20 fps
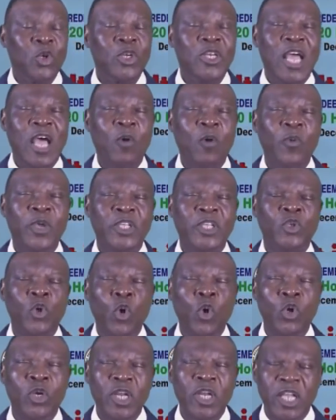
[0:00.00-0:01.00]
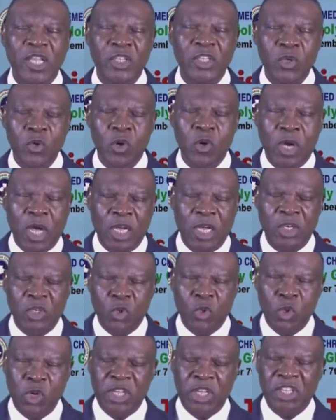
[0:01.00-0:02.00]
Do that which only you can
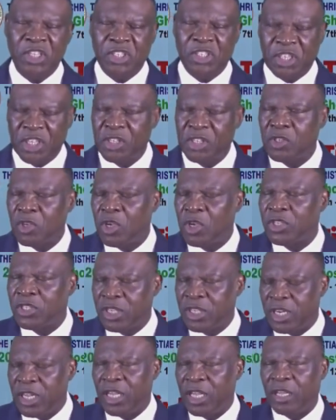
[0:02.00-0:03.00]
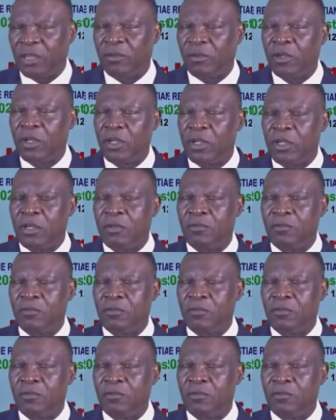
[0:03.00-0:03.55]
do in Jesus' name.